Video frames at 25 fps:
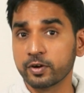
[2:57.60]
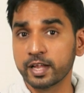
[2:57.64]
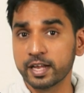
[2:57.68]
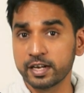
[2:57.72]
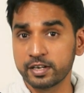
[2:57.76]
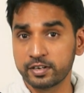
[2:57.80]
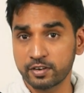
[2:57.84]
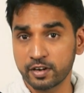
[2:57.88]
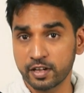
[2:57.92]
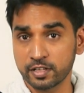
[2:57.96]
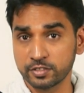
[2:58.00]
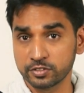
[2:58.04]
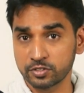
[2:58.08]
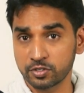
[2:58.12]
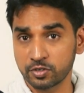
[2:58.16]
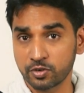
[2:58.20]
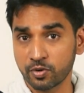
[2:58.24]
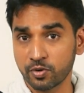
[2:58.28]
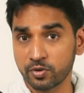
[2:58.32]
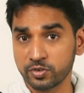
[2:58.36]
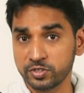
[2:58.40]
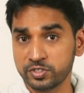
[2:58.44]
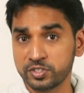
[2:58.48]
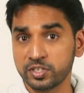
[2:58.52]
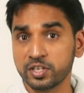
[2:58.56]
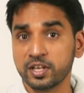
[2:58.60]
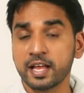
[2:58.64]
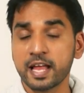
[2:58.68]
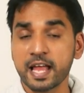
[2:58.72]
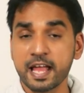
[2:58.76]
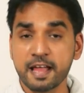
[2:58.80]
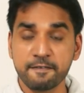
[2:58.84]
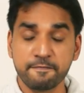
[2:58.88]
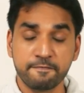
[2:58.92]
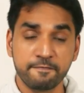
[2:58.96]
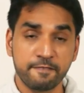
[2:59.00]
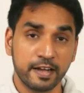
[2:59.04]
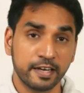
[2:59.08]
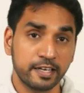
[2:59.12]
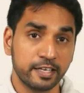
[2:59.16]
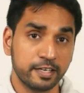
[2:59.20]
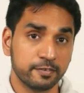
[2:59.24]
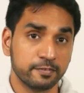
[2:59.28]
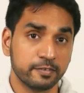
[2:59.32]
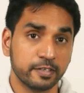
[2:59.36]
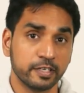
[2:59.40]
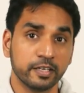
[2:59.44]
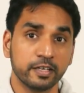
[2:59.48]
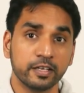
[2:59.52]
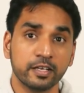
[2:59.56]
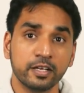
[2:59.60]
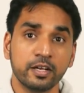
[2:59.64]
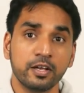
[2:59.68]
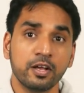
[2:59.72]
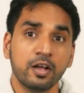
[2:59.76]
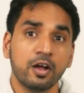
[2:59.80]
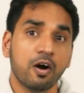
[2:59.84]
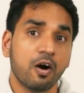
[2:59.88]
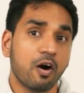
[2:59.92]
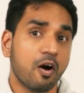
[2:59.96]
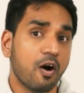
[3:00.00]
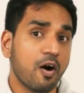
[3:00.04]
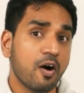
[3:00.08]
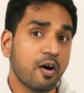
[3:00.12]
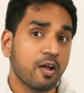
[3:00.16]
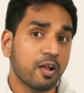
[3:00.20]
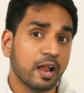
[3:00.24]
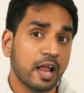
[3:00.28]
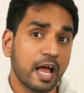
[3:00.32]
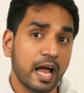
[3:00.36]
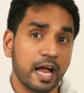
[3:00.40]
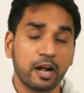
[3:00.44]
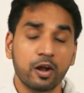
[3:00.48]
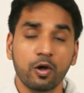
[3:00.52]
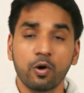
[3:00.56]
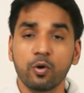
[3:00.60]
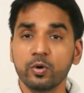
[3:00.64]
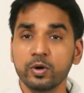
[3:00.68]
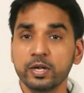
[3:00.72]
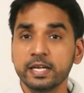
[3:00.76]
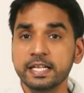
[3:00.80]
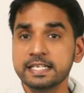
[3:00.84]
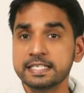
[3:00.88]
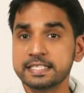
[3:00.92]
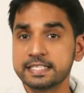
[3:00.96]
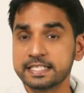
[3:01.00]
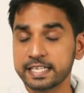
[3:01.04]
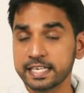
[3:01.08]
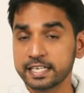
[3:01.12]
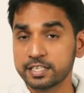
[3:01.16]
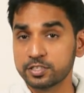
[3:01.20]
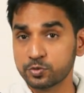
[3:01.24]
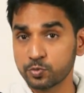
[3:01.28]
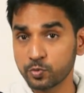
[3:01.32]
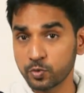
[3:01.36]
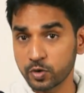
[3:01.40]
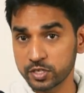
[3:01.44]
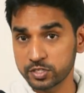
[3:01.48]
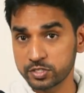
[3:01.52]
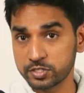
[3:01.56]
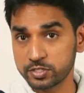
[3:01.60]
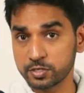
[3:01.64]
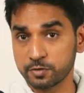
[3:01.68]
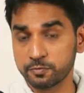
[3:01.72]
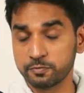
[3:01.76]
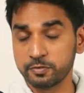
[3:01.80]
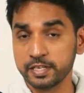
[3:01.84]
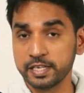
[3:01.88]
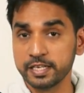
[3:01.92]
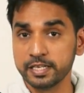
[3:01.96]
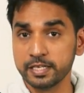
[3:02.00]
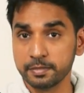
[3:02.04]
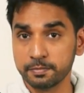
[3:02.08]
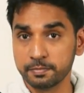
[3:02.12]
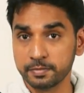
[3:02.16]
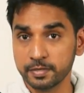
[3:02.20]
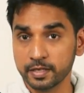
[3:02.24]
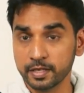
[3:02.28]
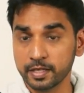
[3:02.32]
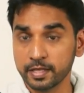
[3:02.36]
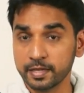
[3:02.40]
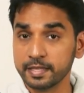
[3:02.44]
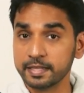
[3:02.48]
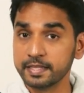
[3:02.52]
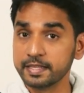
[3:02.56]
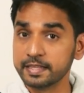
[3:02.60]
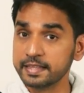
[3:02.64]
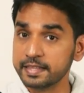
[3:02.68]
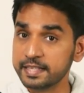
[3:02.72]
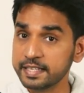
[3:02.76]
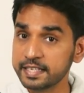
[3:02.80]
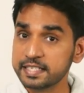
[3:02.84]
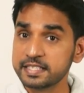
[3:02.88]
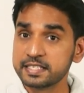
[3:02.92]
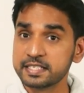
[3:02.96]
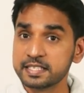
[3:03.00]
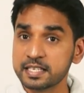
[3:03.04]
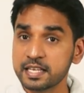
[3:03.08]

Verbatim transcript: transcodes effectively, all at only six watts of T D P. This